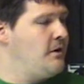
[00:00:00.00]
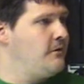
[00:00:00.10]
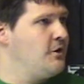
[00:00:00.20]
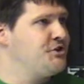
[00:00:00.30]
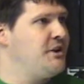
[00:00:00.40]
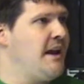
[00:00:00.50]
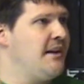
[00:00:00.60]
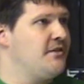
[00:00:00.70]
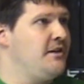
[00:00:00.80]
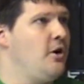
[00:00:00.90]
version
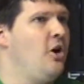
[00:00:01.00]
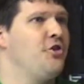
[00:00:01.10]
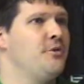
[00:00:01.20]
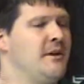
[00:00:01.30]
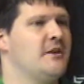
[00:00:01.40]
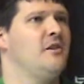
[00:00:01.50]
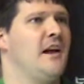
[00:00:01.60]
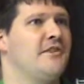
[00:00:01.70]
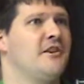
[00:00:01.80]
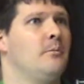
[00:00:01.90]
as the ultimate
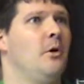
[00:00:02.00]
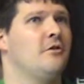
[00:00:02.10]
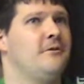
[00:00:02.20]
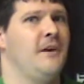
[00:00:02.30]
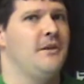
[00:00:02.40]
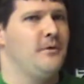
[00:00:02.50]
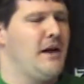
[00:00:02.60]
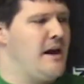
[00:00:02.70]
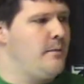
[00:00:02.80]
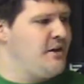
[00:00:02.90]
classic, most faithful
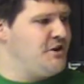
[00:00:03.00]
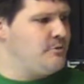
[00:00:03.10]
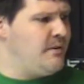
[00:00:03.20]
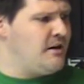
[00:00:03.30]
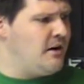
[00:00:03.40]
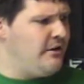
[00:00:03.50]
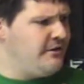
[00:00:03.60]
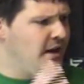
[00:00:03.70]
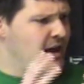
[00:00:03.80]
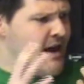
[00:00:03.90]
adaptation,
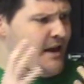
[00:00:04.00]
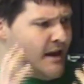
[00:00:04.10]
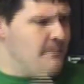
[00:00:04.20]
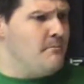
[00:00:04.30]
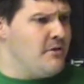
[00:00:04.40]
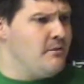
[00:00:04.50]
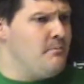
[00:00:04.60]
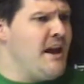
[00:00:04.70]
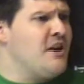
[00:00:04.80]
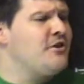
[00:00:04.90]
because it
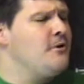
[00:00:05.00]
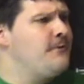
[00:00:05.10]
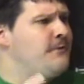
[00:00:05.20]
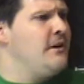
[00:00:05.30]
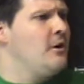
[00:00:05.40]
makes you feel